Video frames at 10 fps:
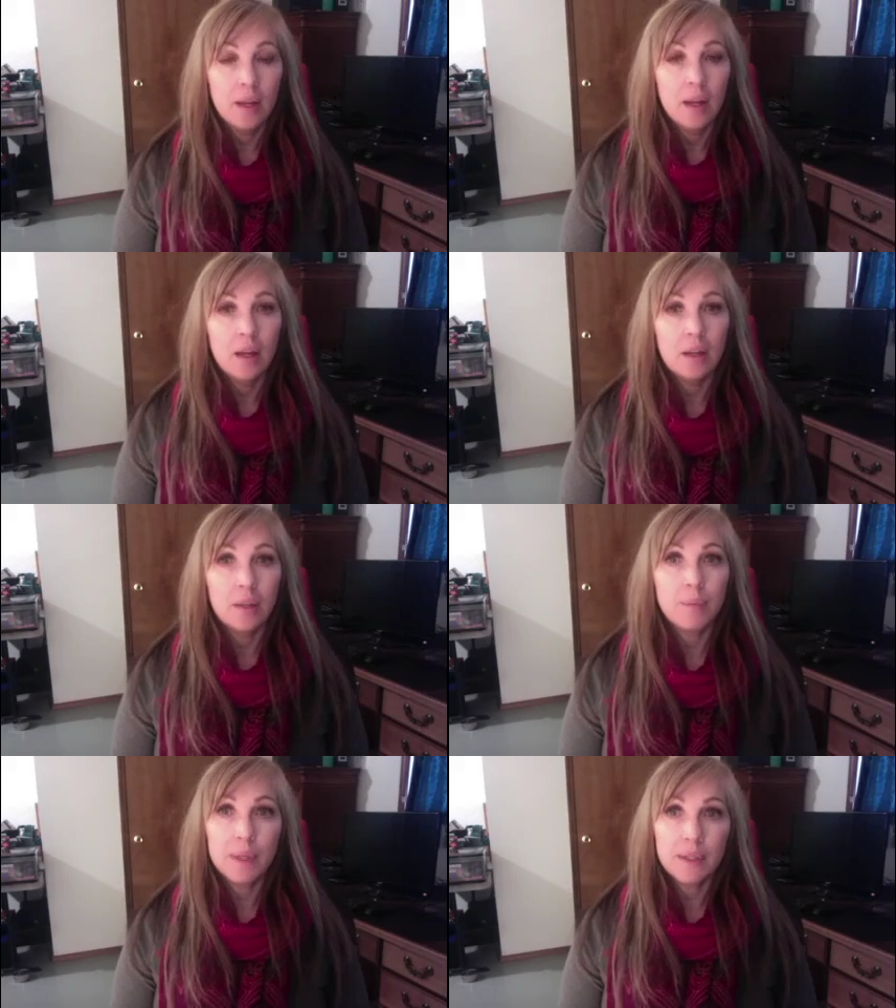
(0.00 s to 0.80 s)
The
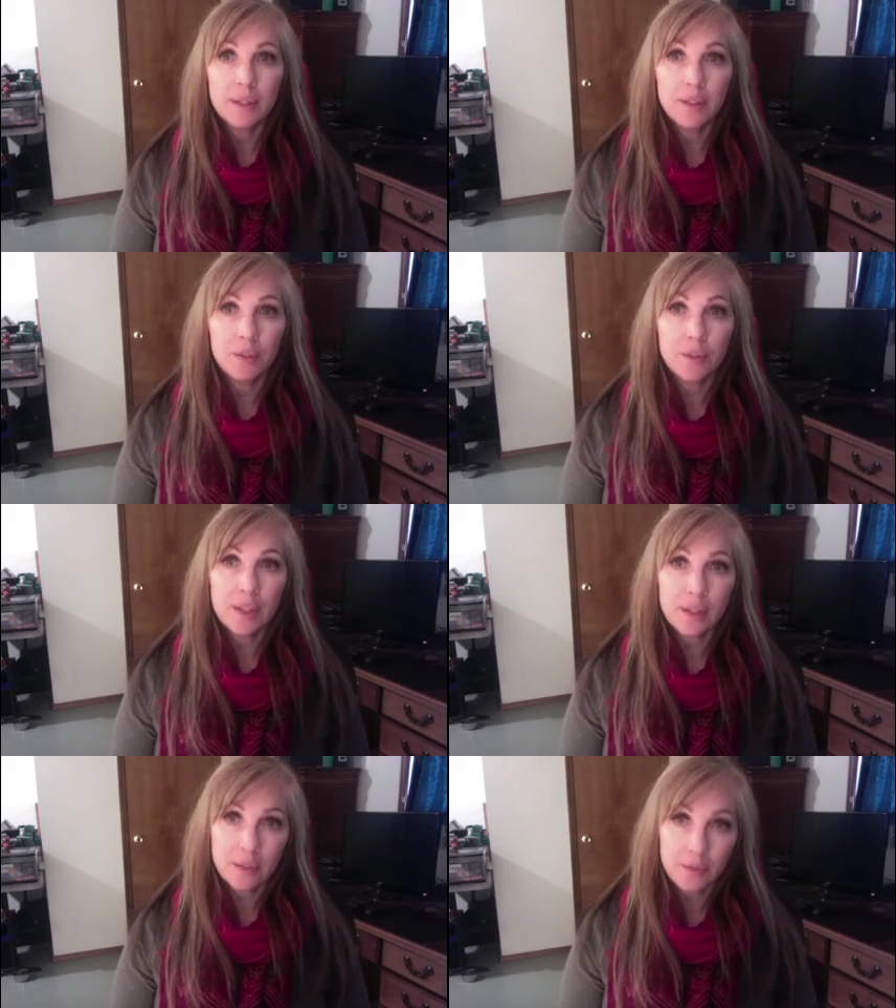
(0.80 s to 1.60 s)
Business
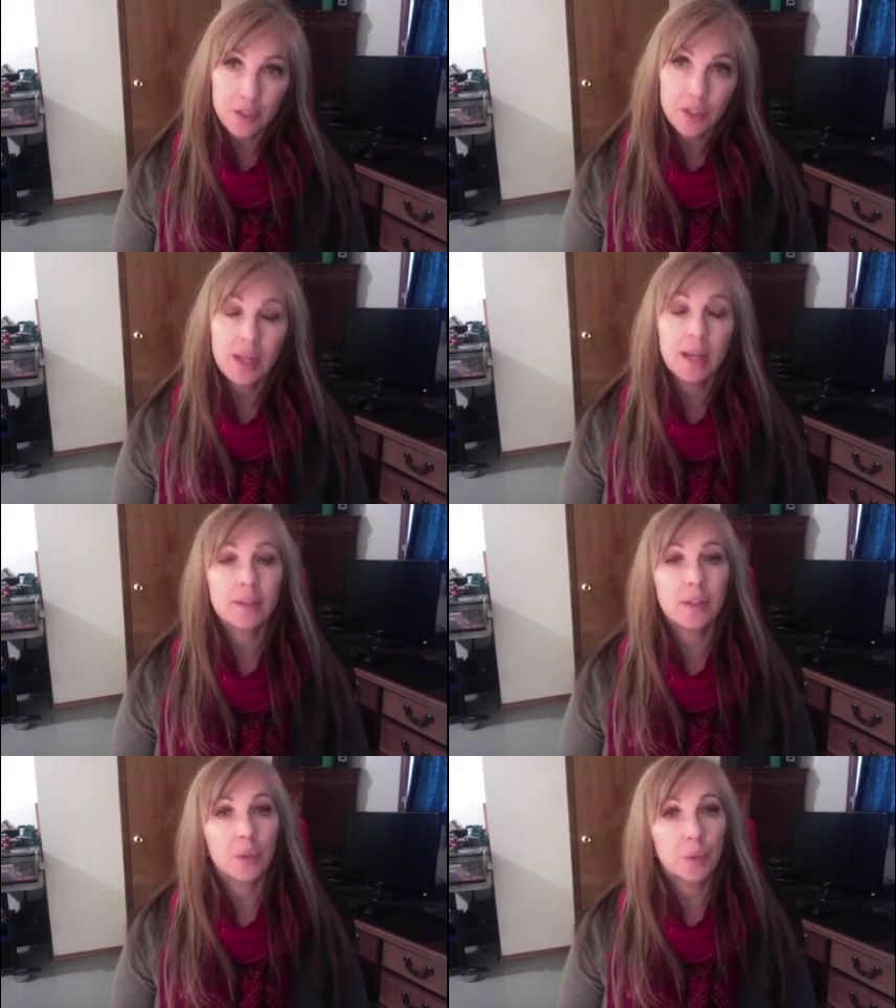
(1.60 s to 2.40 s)
Services Division has
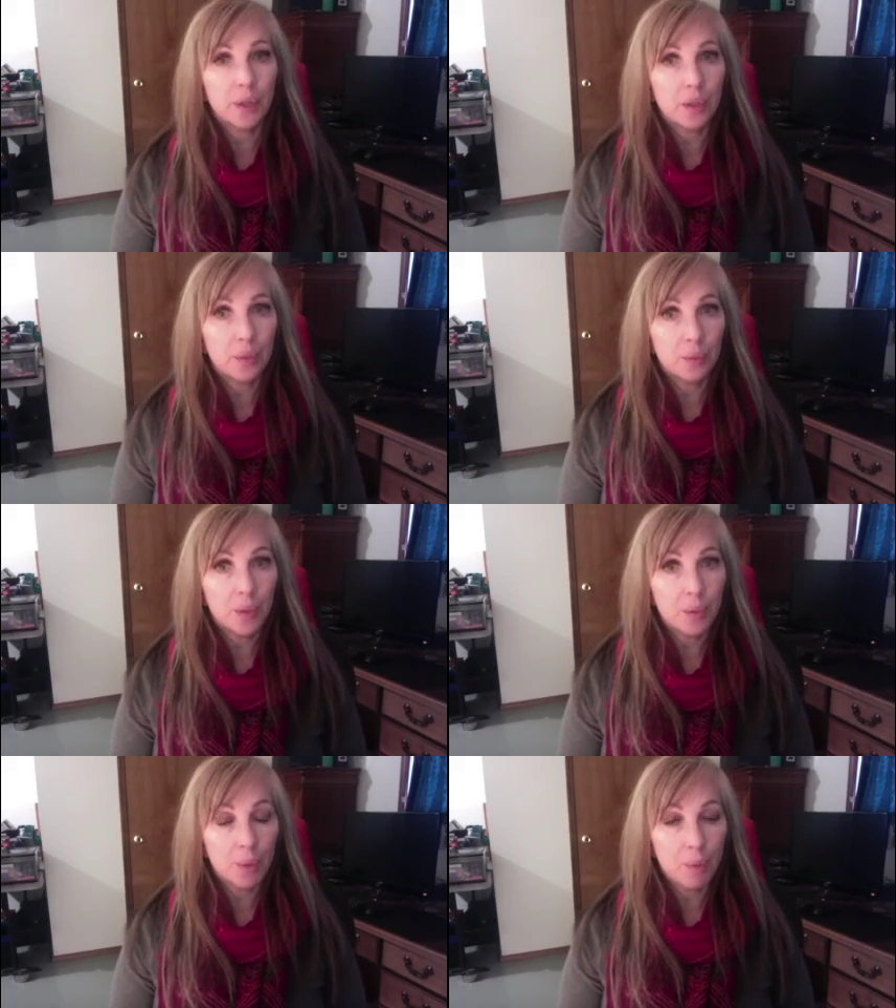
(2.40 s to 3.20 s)
a critical role
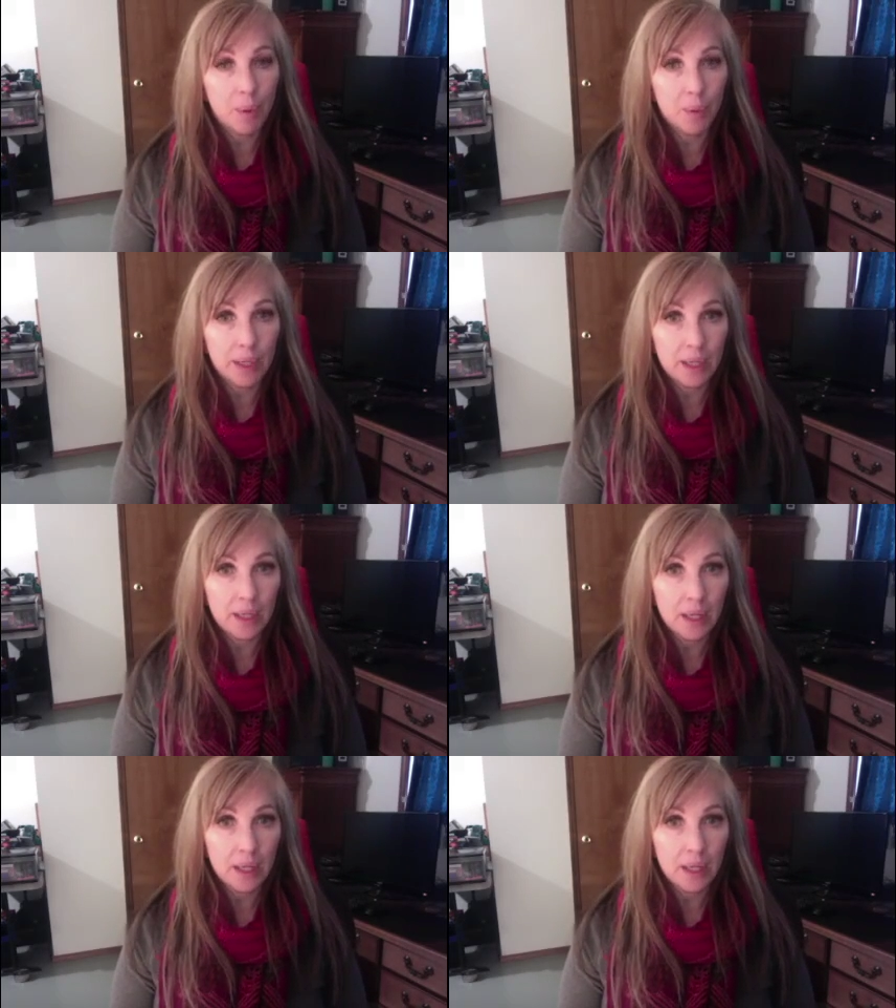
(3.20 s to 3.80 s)
in promoting